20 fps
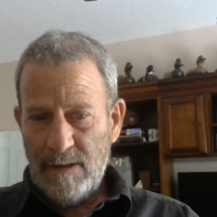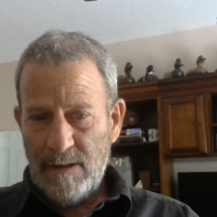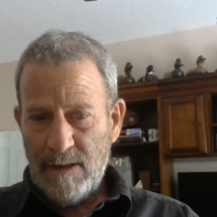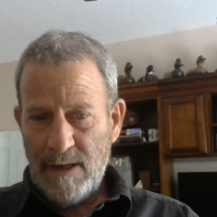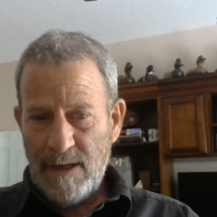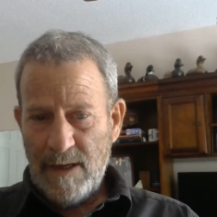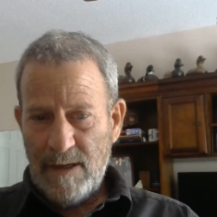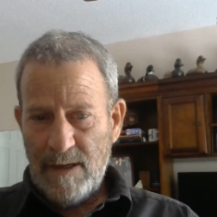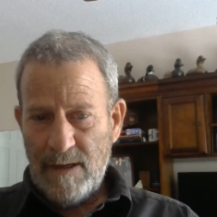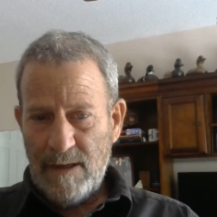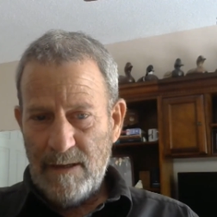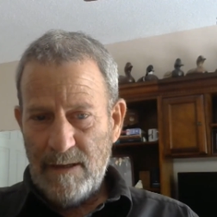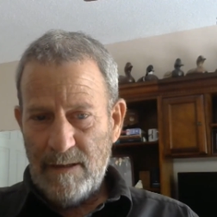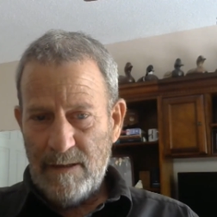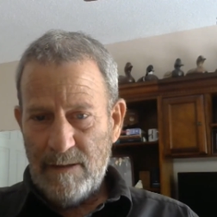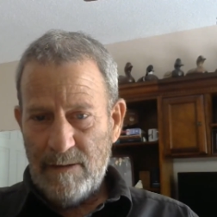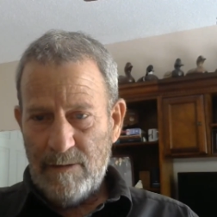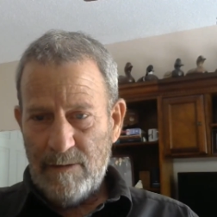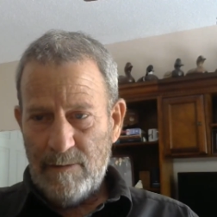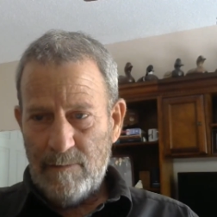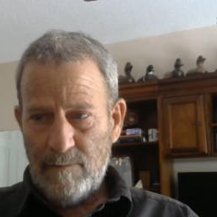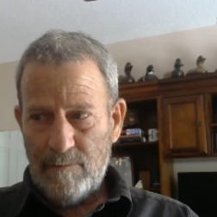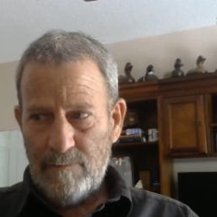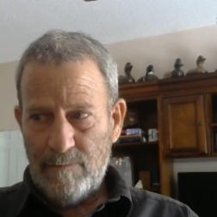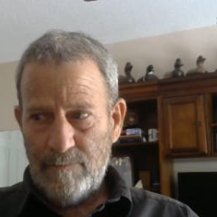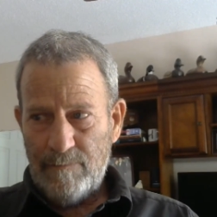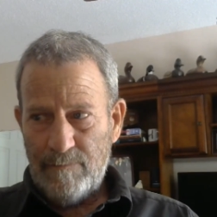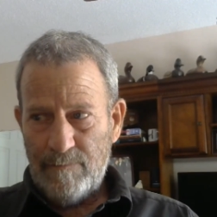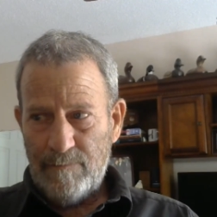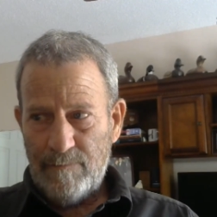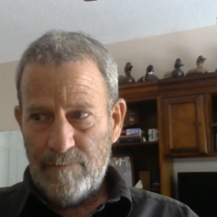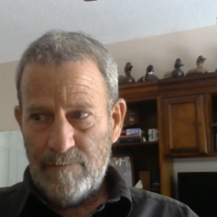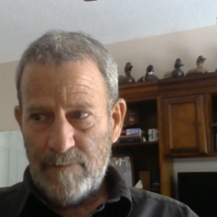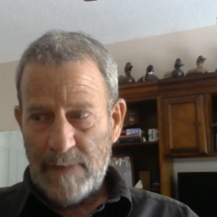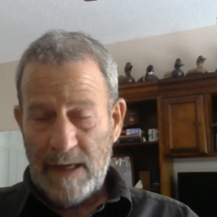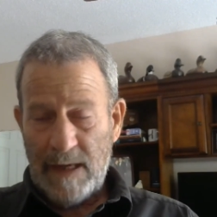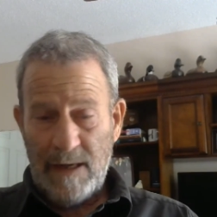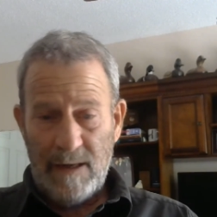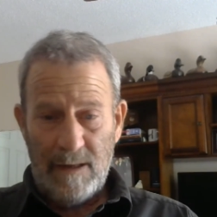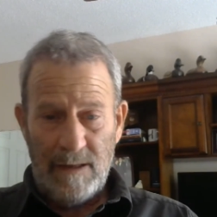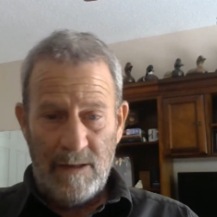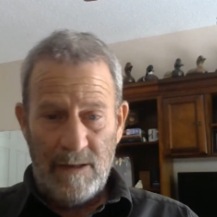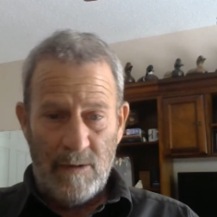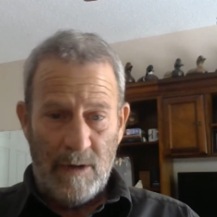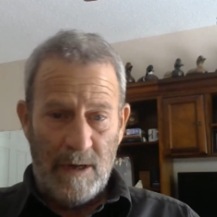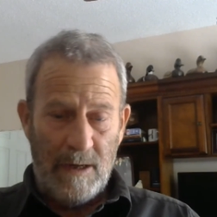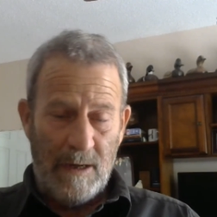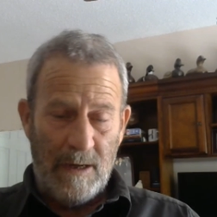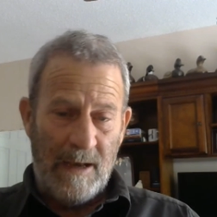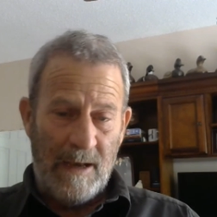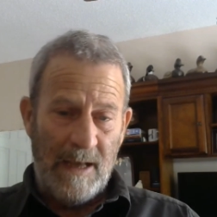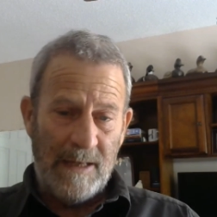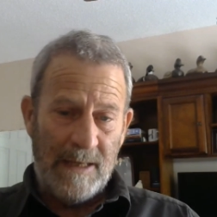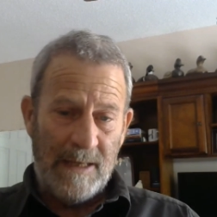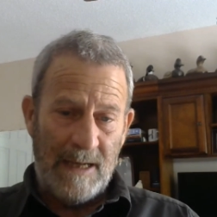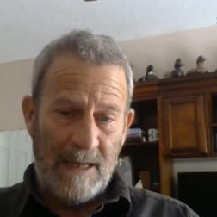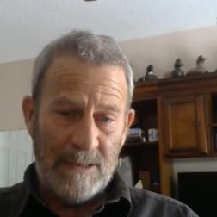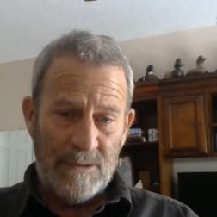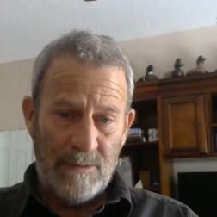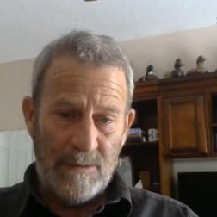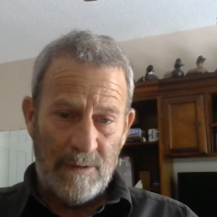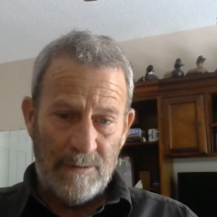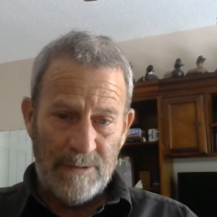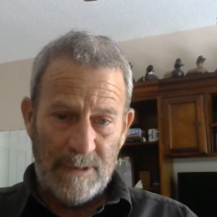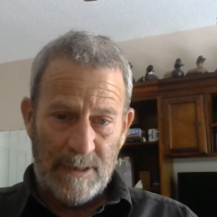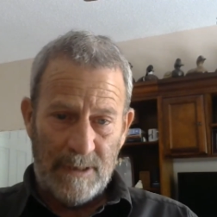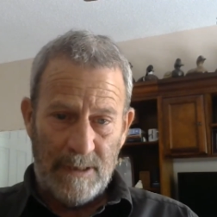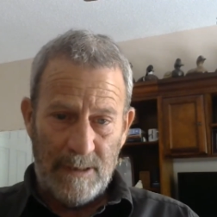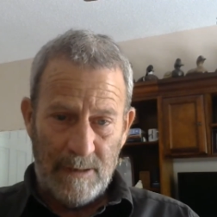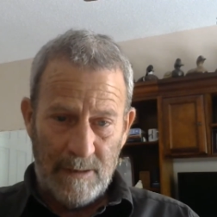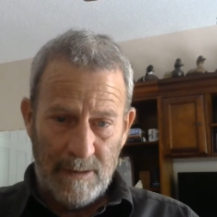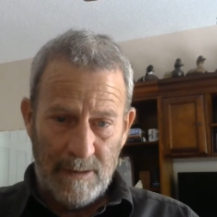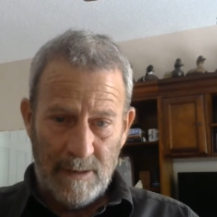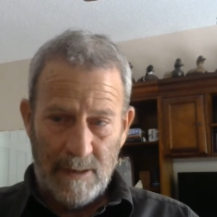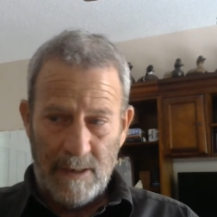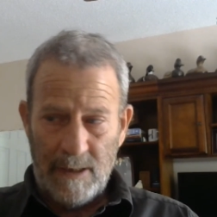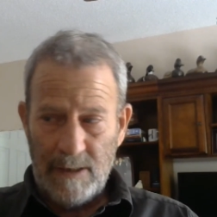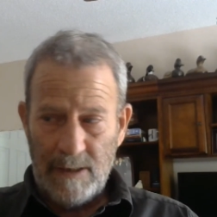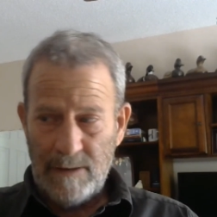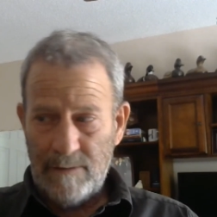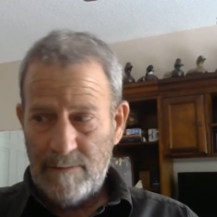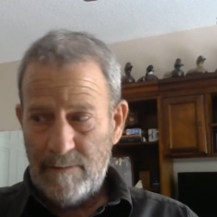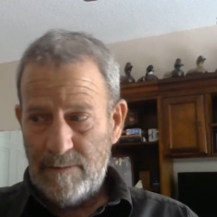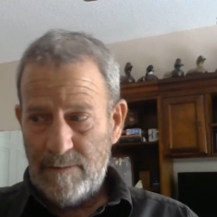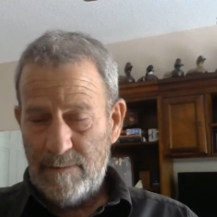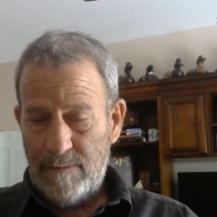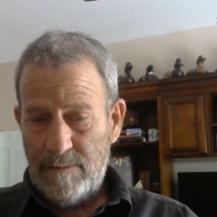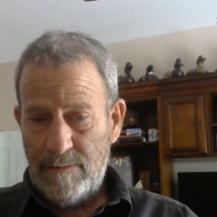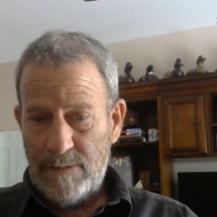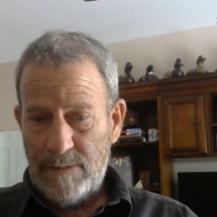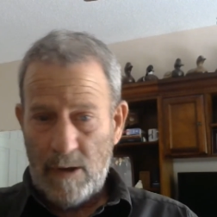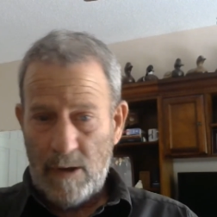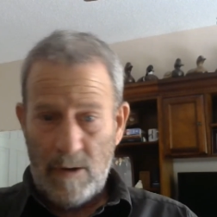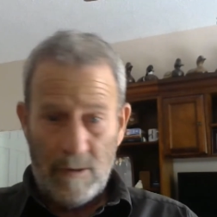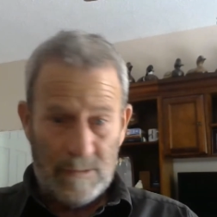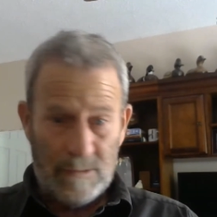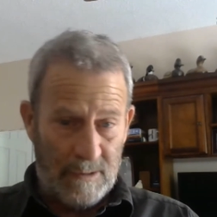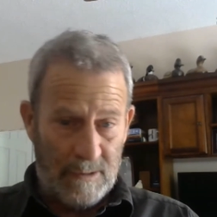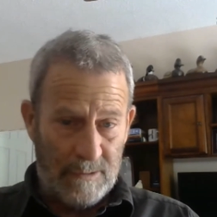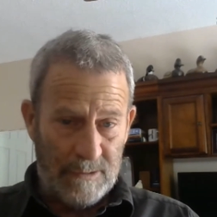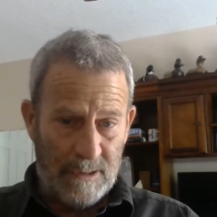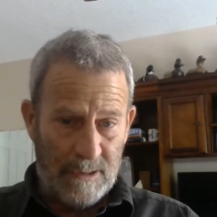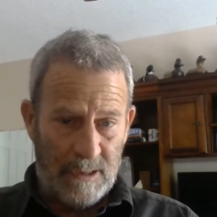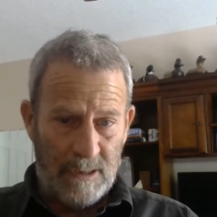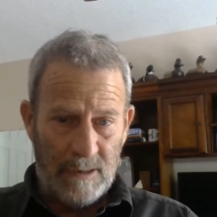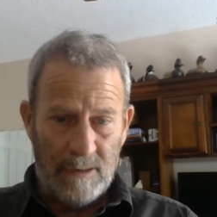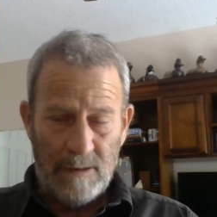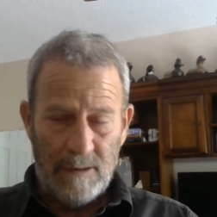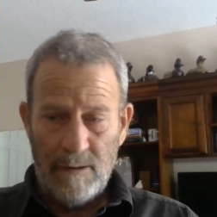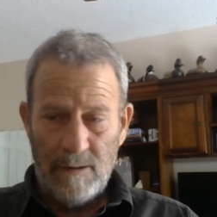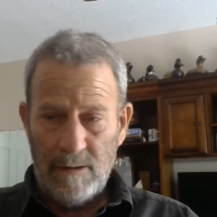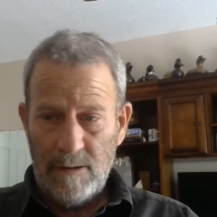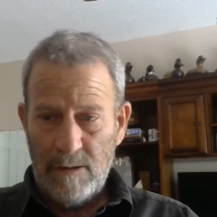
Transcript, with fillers: And um, and you know, I, I had cats when I was a kid, and I had dogs when I was a kid,